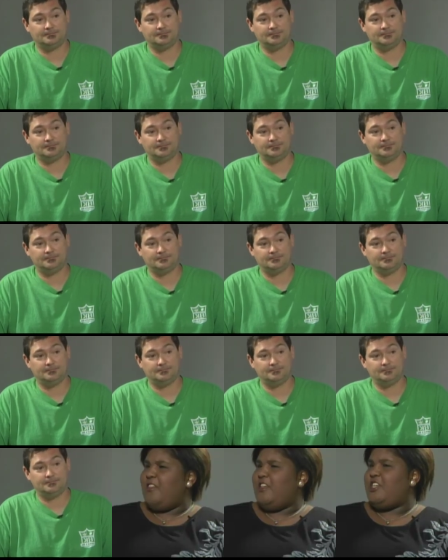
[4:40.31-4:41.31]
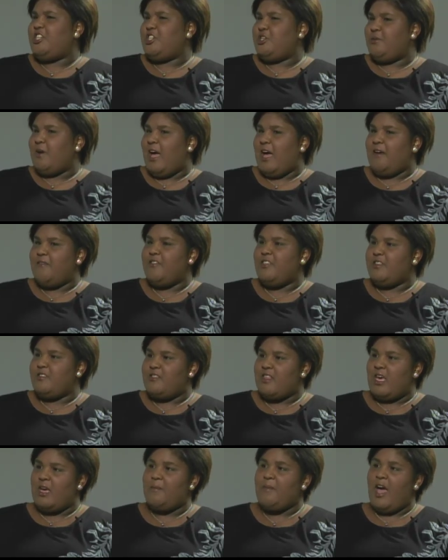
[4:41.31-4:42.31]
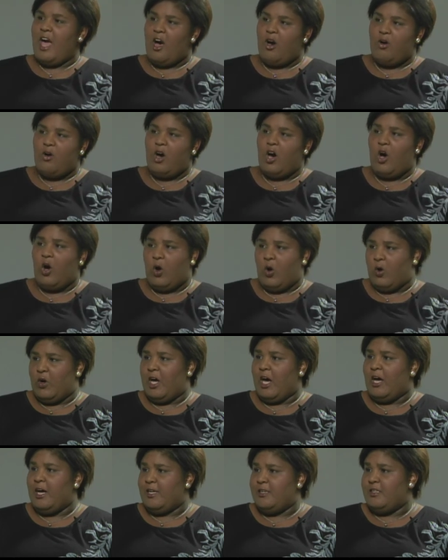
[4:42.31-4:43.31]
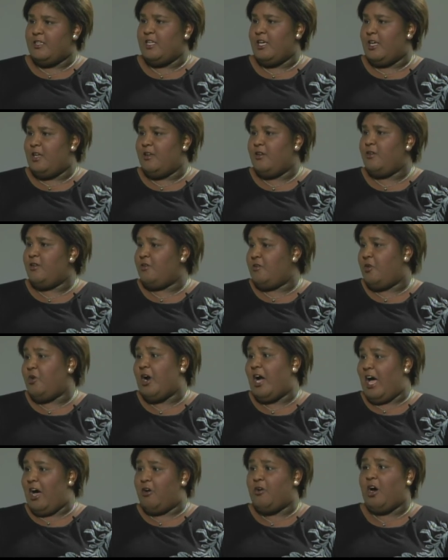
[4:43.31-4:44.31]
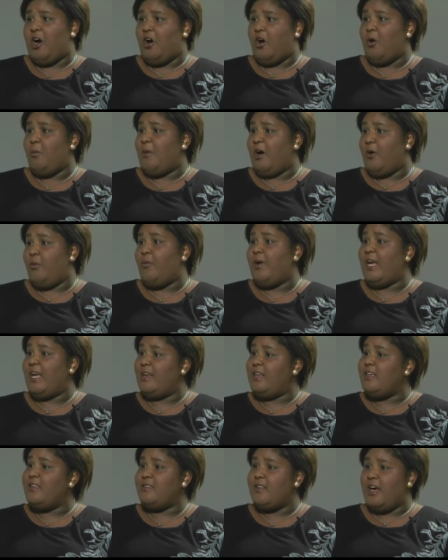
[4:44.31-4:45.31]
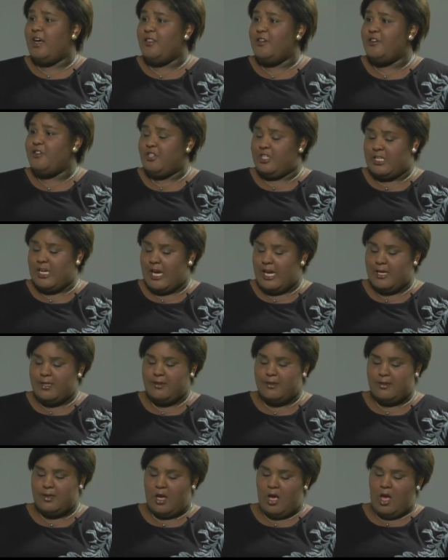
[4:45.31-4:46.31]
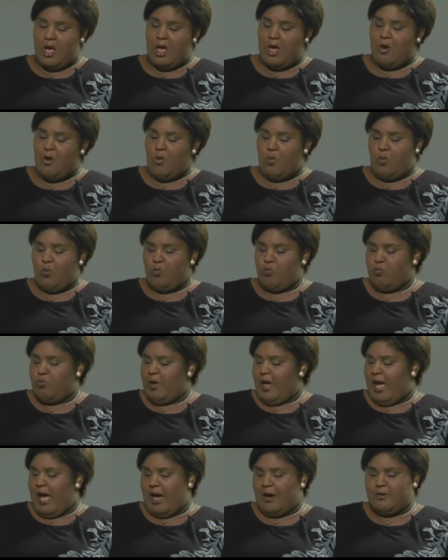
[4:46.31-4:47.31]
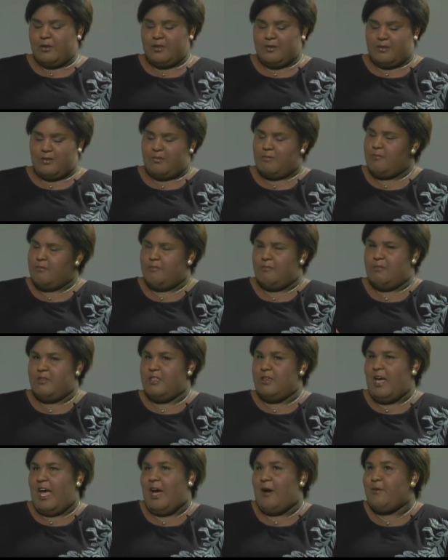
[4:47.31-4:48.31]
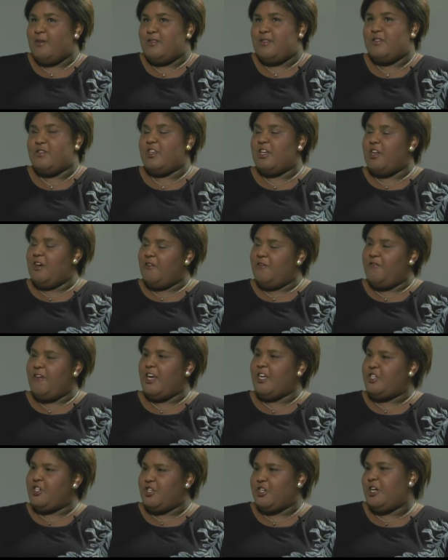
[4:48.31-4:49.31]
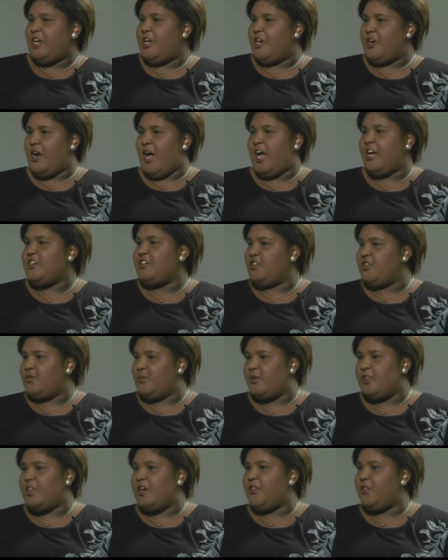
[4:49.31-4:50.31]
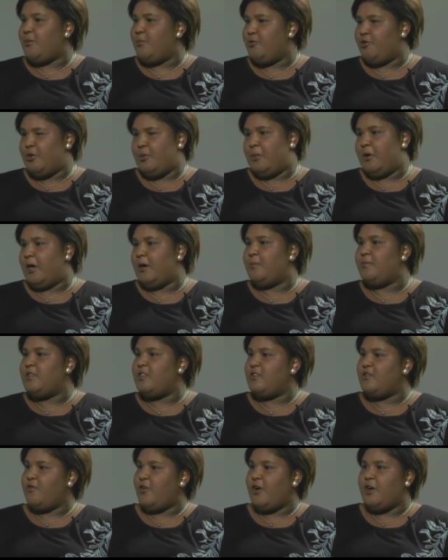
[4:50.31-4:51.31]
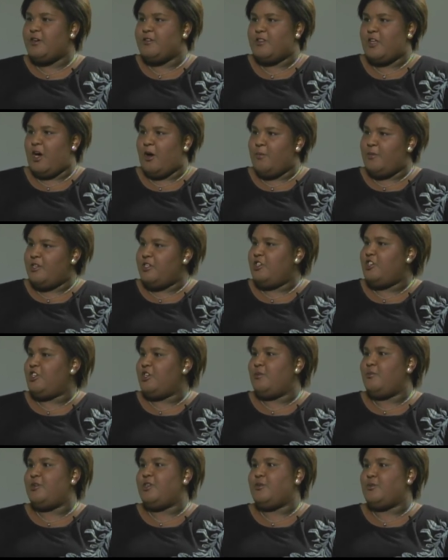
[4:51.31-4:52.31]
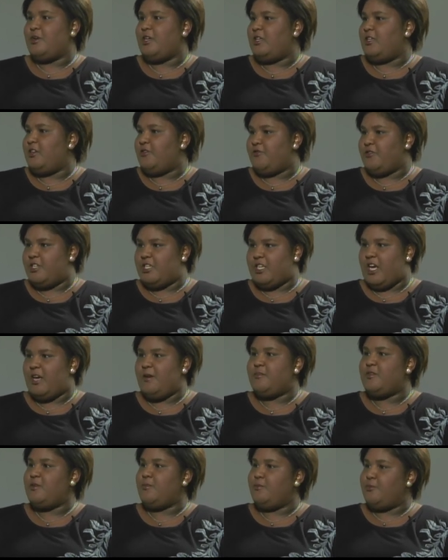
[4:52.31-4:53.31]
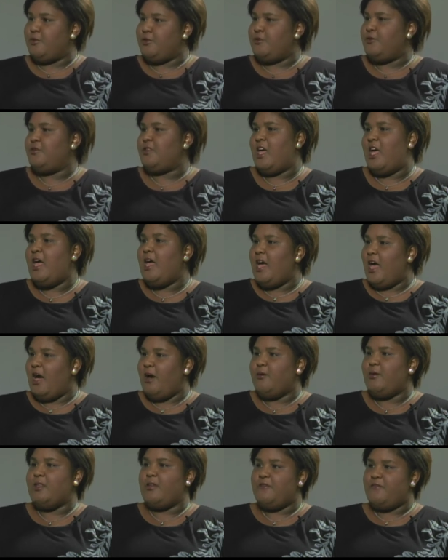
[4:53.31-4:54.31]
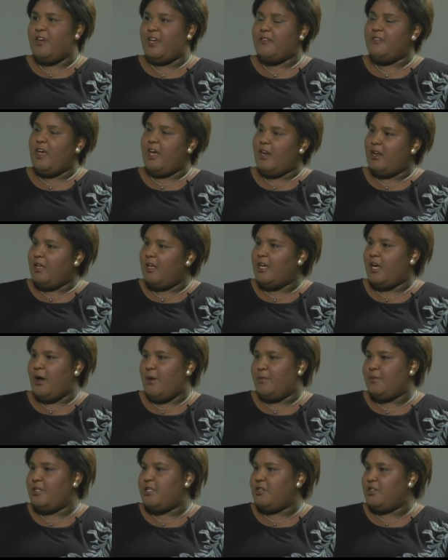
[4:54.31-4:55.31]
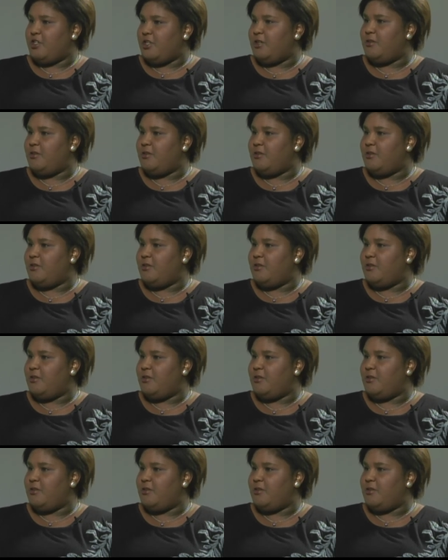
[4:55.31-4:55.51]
Okay, and now that you have the same alcohol content or alcohol by weight as other states, how does how is this going to affect your interactions with other brew pubs as far as competition between different types of brews? How will it affect that a competition?